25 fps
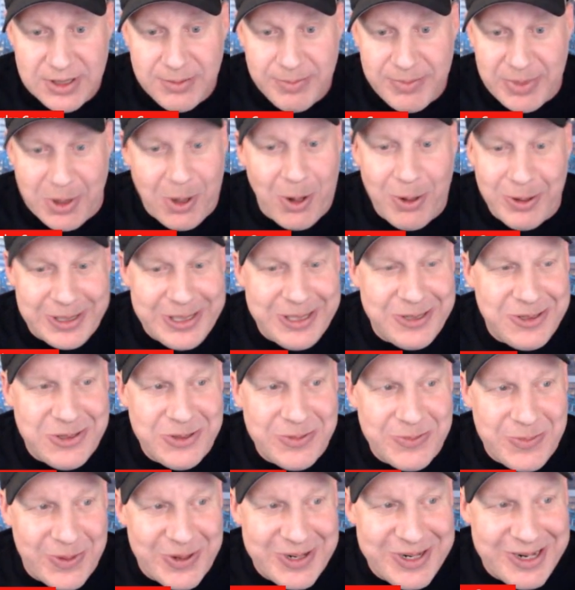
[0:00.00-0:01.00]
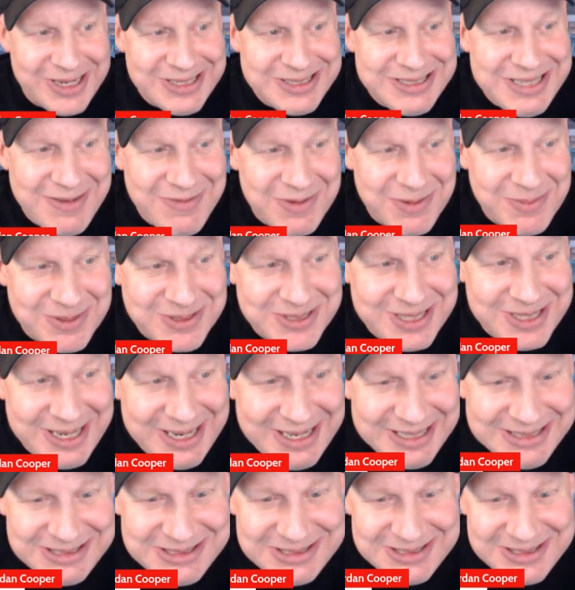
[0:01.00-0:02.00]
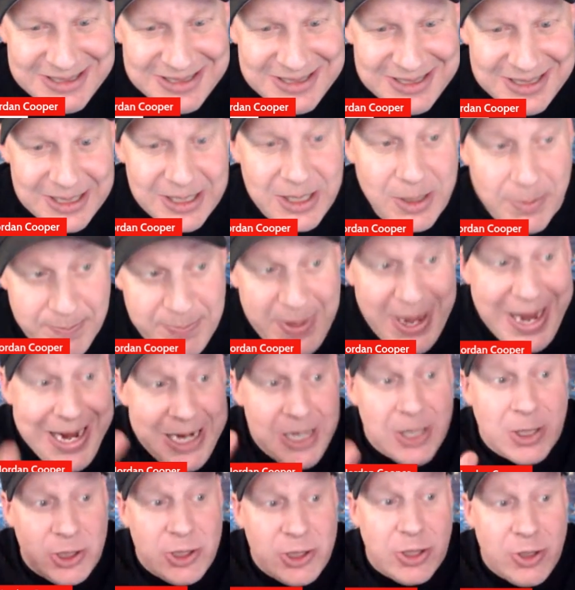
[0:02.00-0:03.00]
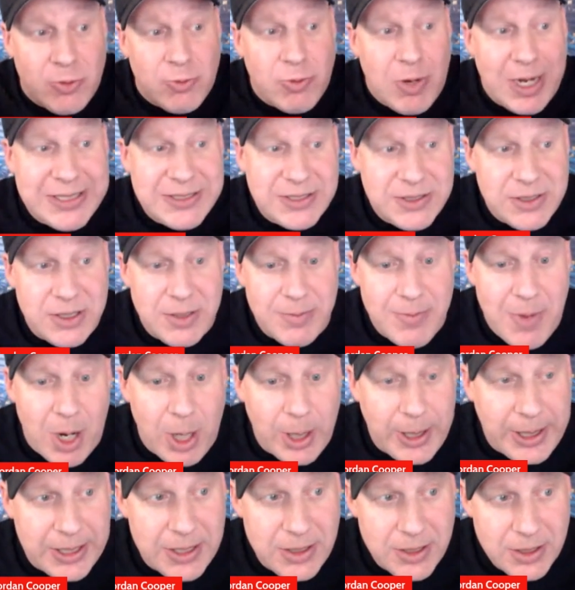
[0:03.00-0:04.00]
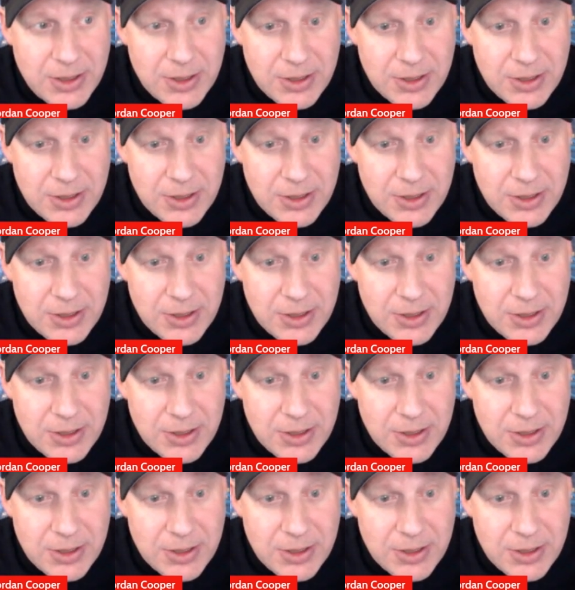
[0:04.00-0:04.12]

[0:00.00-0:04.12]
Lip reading: but only a 2.97% edge compared to the rest of the market.